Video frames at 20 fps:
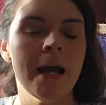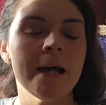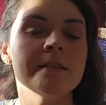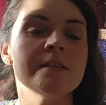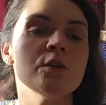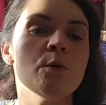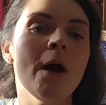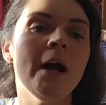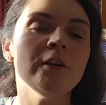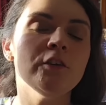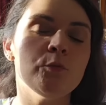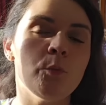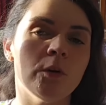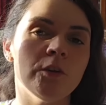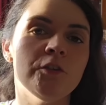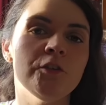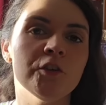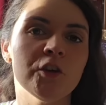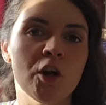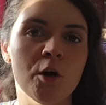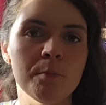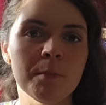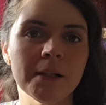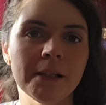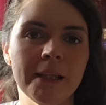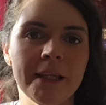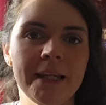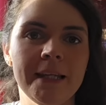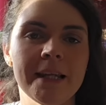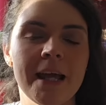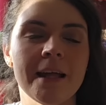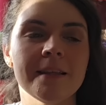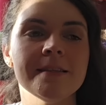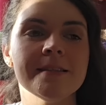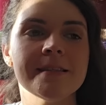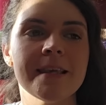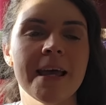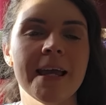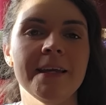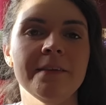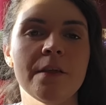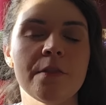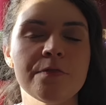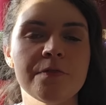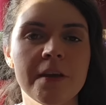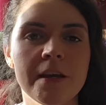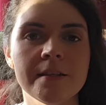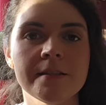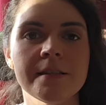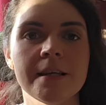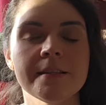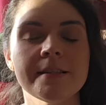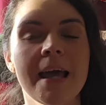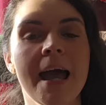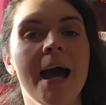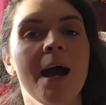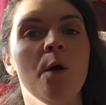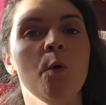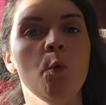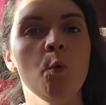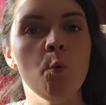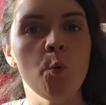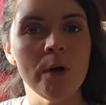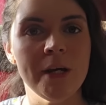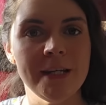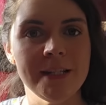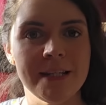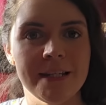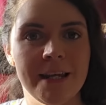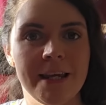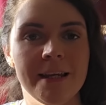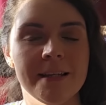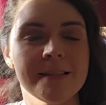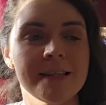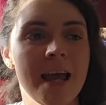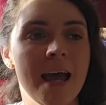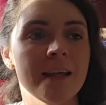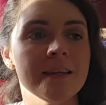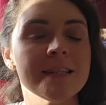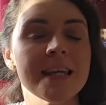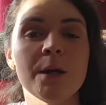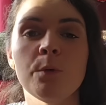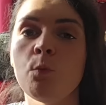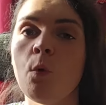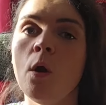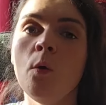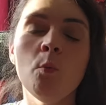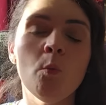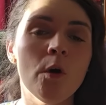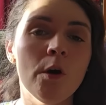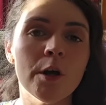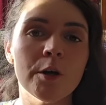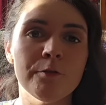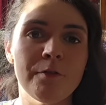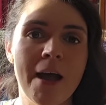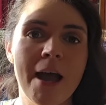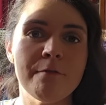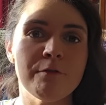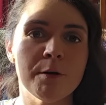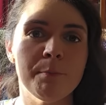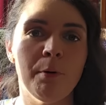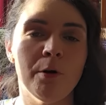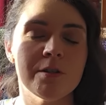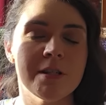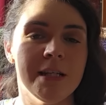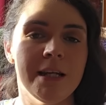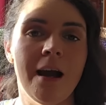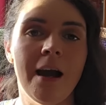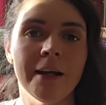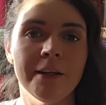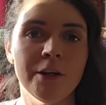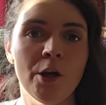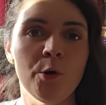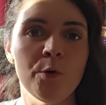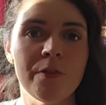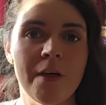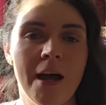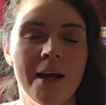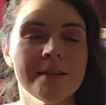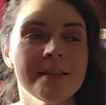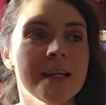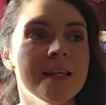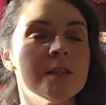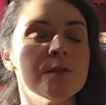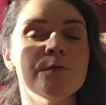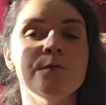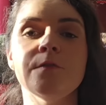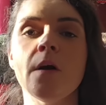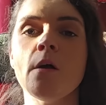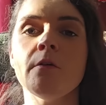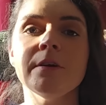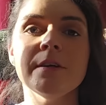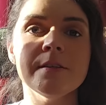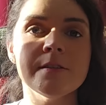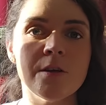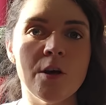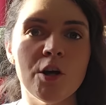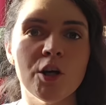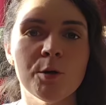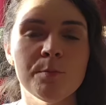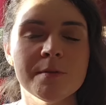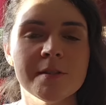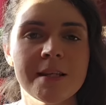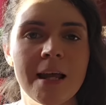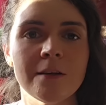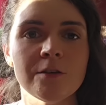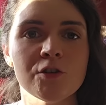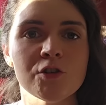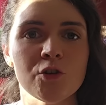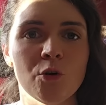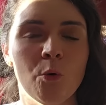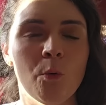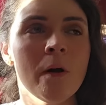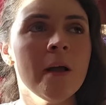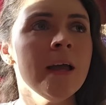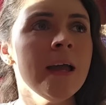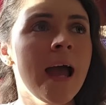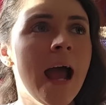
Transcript: And so I just wanted to come clean and say that this is how we did it. And it won't work for everybody. I know that. It's very circumstantial.